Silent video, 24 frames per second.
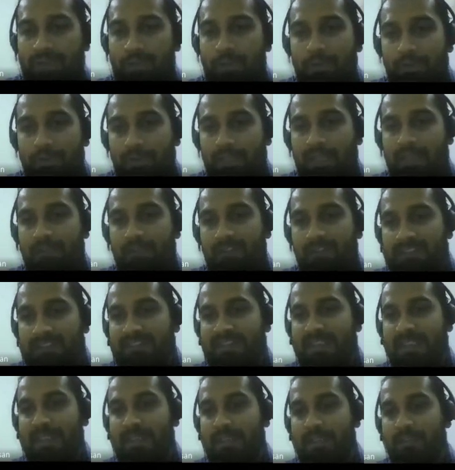going to take one
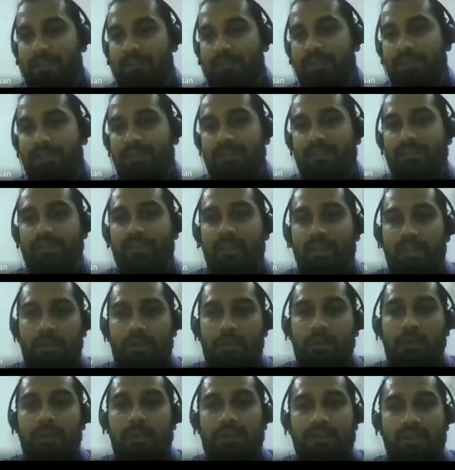cycle, this is not a
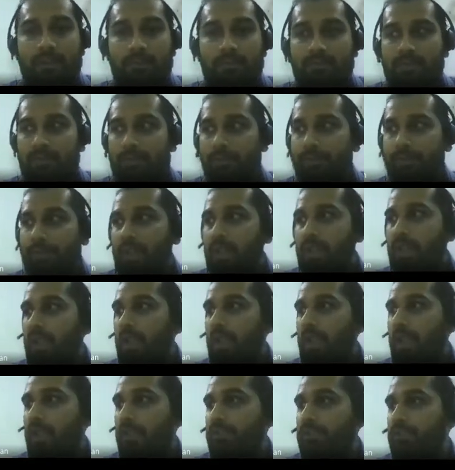good assumption.
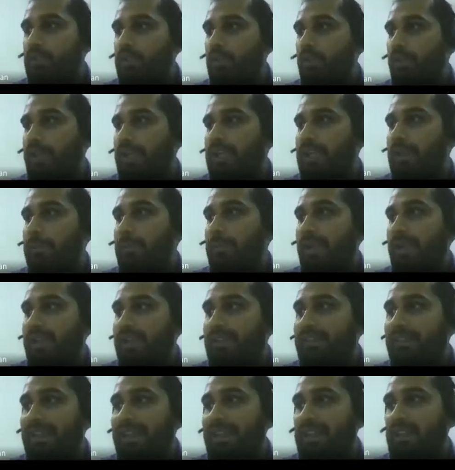So in a
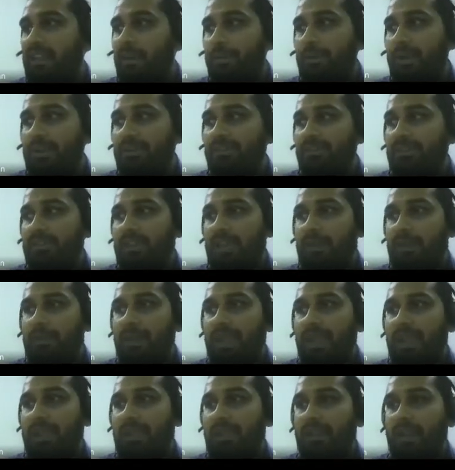multi-cycle operation, our
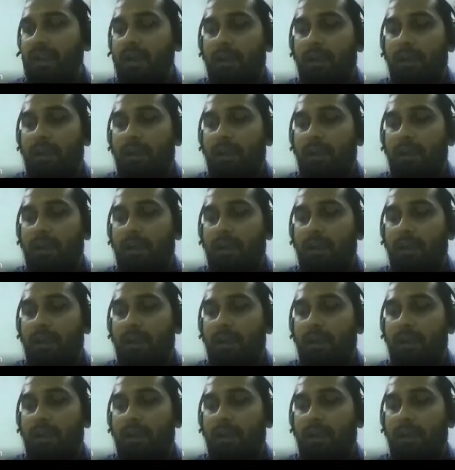main